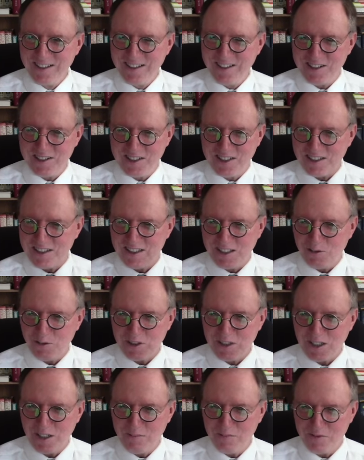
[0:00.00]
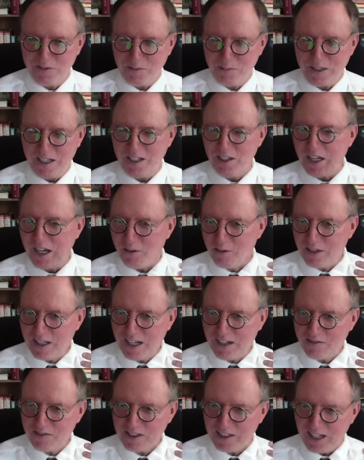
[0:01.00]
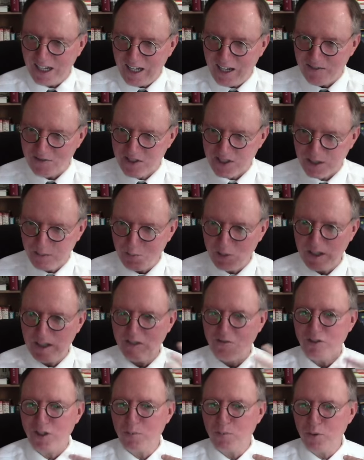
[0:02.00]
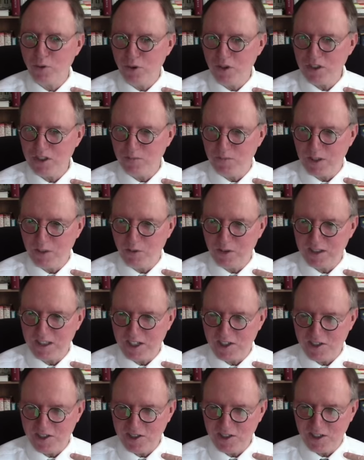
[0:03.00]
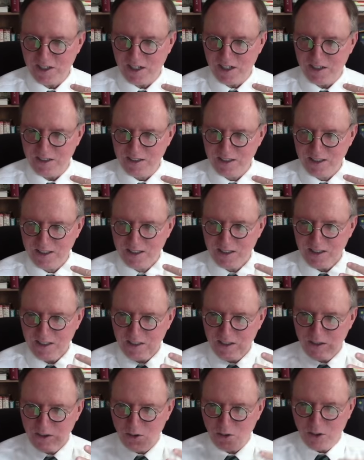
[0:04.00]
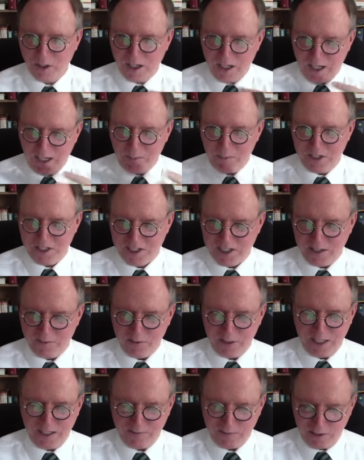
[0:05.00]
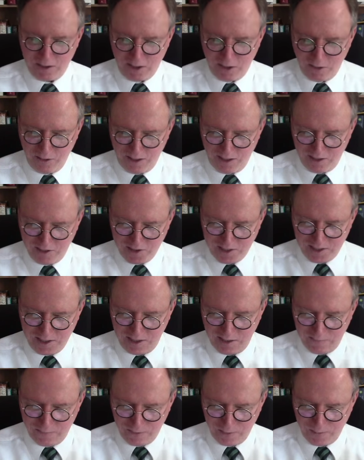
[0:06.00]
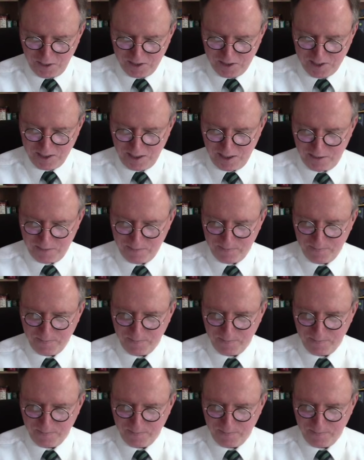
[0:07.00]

There's nothing that would come from that. I would have to have somebody report to me what they saw, or I myself would have to go there and see it for myself.